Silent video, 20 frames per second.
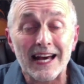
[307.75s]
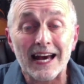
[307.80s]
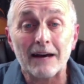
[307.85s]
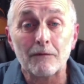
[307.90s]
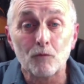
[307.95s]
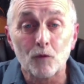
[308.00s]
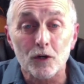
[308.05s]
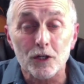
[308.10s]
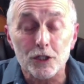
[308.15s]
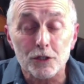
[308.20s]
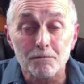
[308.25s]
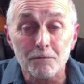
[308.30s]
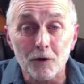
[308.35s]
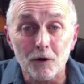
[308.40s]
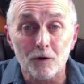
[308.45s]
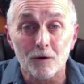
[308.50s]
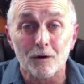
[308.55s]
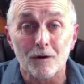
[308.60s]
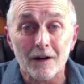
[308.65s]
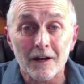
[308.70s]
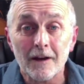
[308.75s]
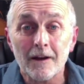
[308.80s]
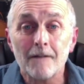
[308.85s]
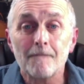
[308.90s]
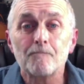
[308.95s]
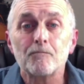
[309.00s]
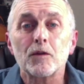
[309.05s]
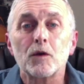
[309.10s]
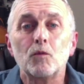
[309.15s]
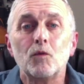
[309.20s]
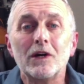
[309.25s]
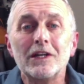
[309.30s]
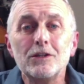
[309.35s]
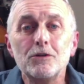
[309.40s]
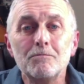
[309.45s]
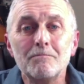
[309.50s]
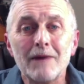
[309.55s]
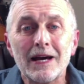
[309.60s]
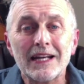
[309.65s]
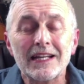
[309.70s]
And what's more, when you
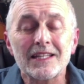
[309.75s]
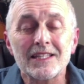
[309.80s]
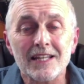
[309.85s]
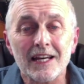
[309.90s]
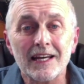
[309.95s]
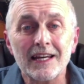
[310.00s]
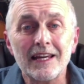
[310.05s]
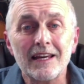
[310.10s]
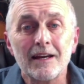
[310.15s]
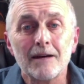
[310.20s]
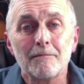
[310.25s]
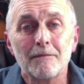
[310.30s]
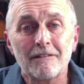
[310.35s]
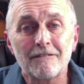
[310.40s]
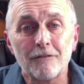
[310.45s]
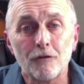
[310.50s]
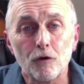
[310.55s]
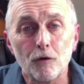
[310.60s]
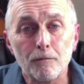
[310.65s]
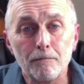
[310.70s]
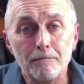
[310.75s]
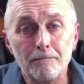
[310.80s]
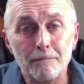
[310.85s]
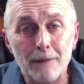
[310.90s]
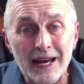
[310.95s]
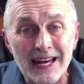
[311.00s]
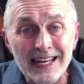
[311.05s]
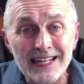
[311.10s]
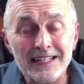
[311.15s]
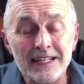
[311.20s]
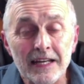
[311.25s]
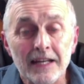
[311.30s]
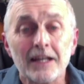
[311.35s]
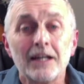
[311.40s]
meditate before bed,